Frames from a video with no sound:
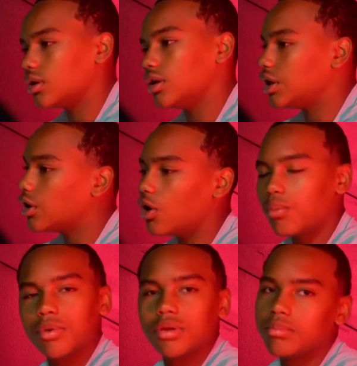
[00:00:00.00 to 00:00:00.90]
get
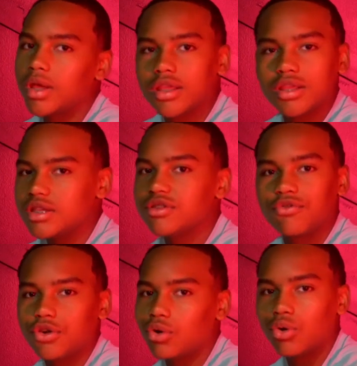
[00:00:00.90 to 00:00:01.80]
open, make it easy
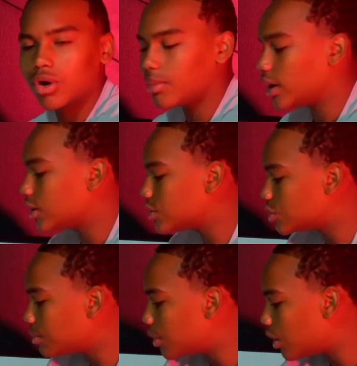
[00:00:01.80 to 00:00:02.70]
for your quarterback to get you
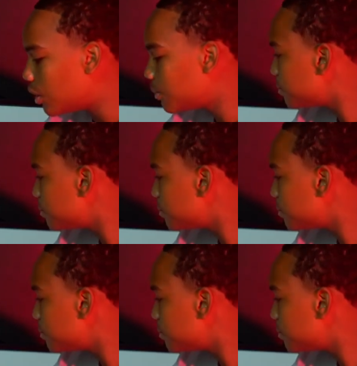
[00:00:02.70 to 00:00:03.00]
the ball.